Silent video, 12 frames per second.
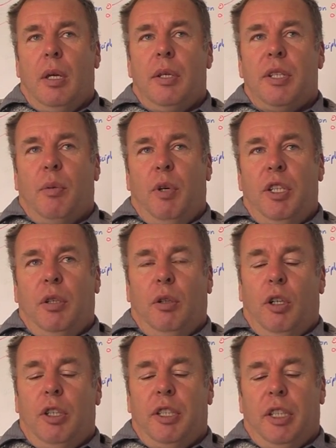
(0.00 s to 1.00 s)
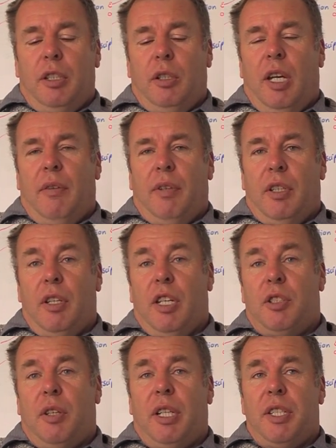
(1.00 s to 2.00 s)
So when you look at it, you have a
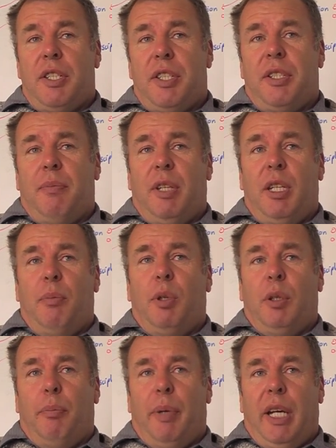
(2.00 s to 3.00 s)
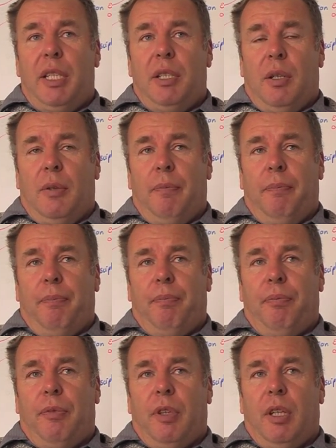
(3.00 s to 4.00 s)
trigger system that you put a bait on,
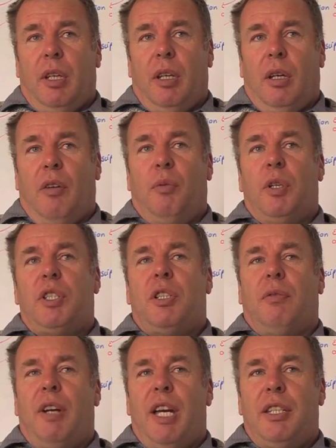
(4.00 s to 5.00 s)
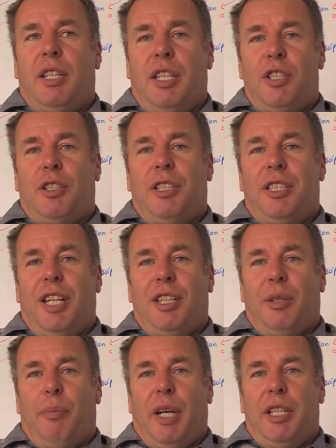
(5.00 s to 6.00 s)
of which the rat can actually take
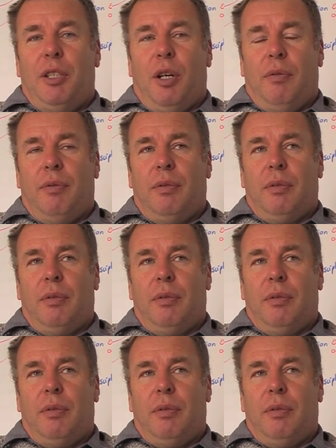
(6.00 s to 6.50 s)
the bait off.